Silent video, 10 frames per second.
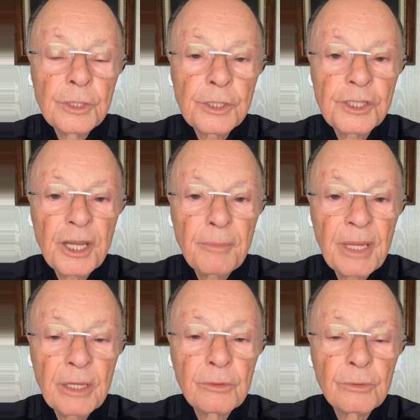
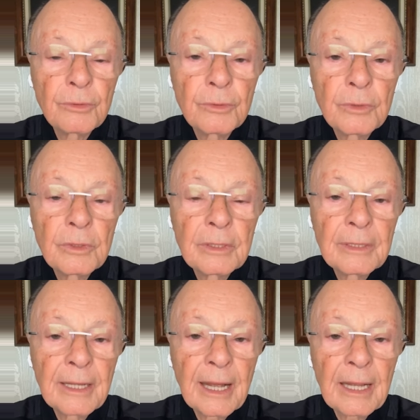conscious, but in
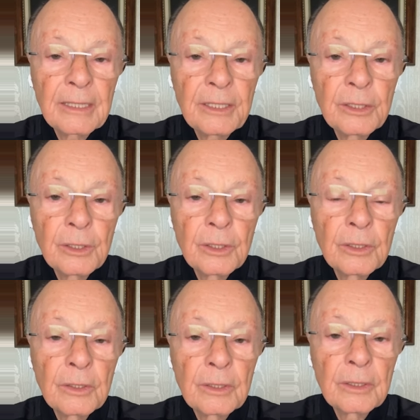pain
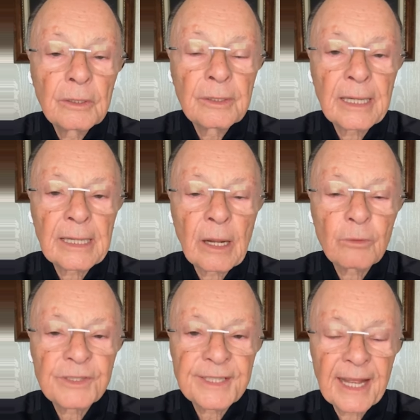there on the
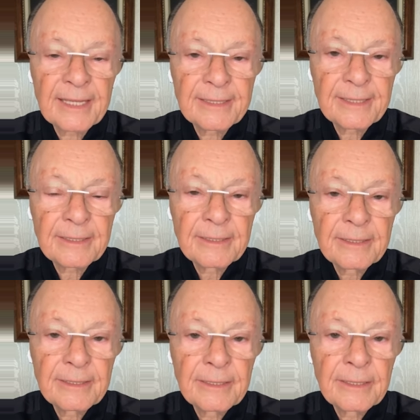pavement.
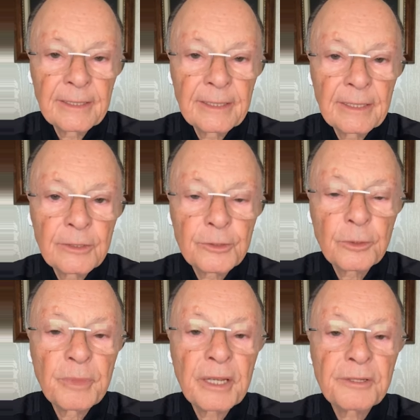
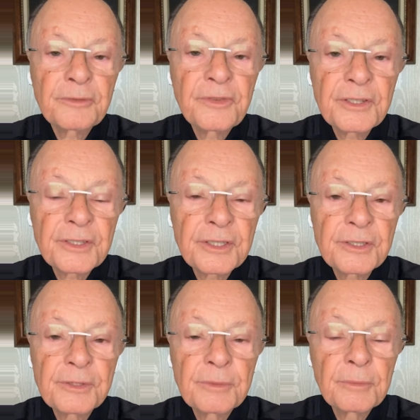And
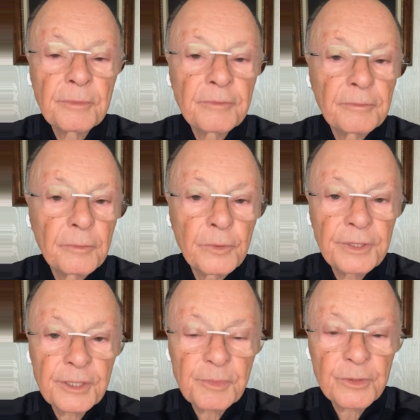many people were
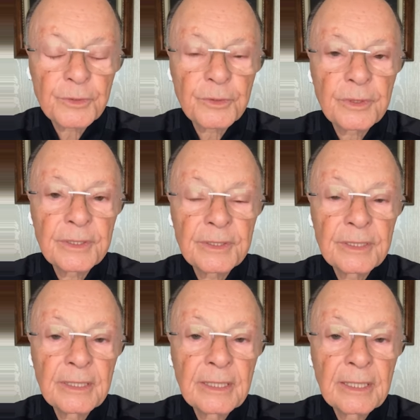actually
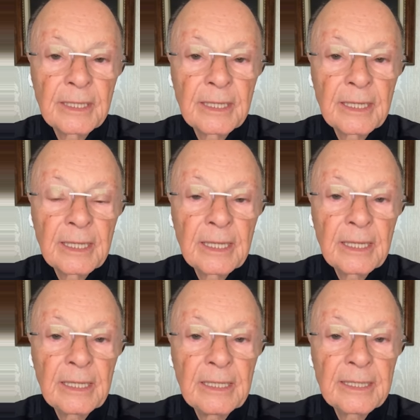seeing her,
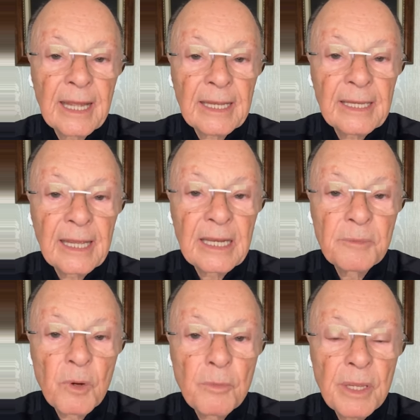watching her.
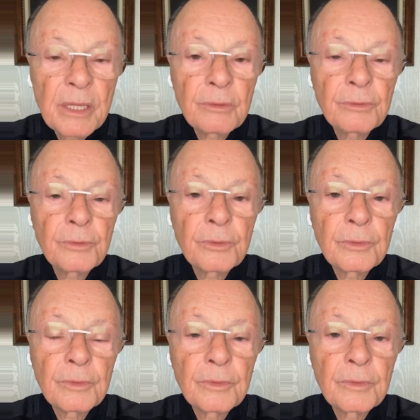
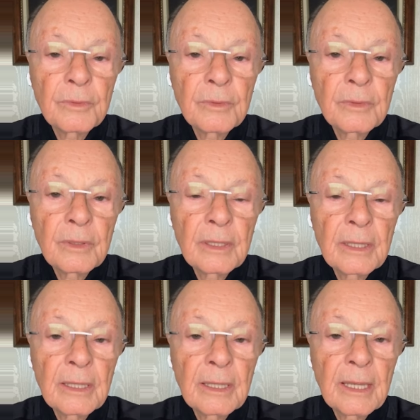And in
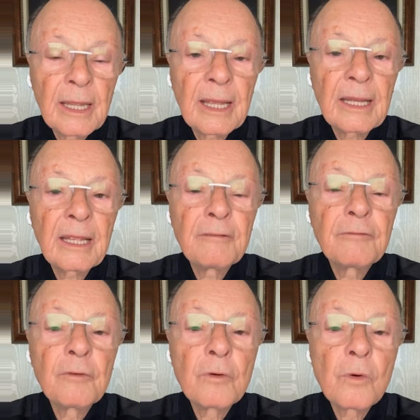that moment,
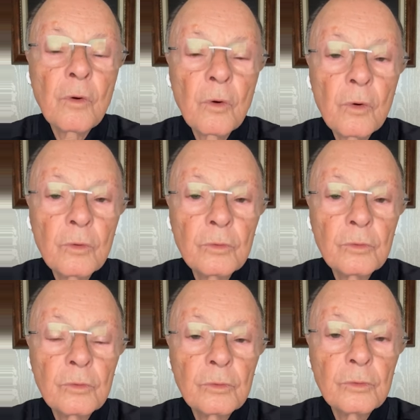
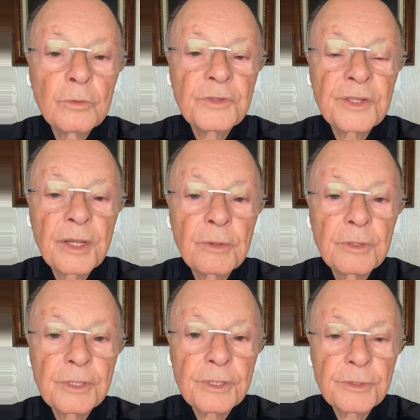she cried out
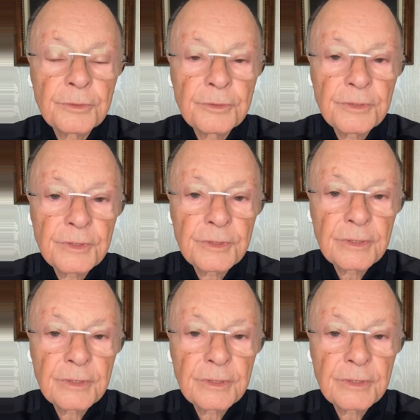to Jesus.